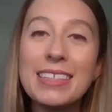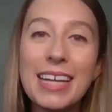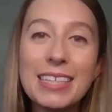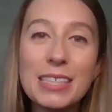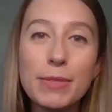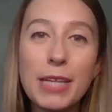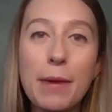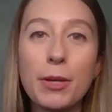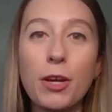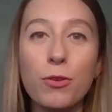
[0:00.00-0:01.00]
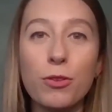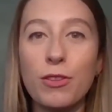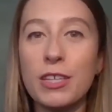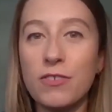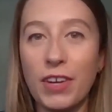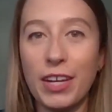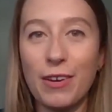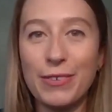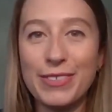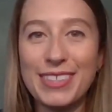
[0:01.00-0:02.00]
Take some time to go through these
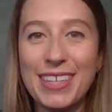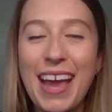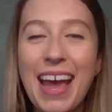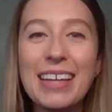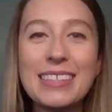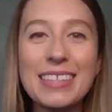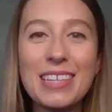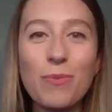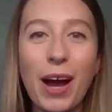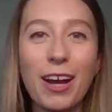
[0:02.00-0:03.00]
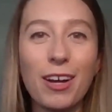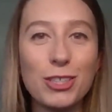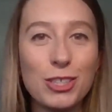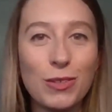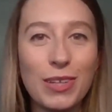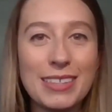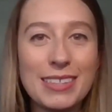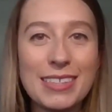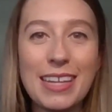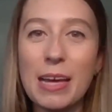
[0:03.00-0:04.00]
videos and see why our
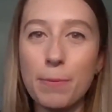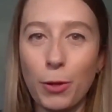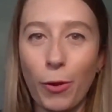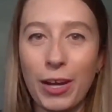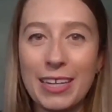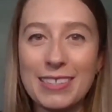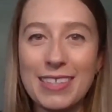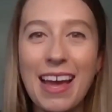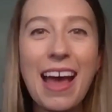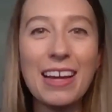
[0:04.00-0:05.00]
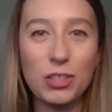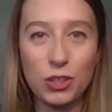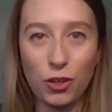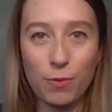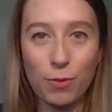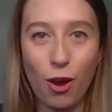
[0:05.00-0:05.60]
students, employees, and Durham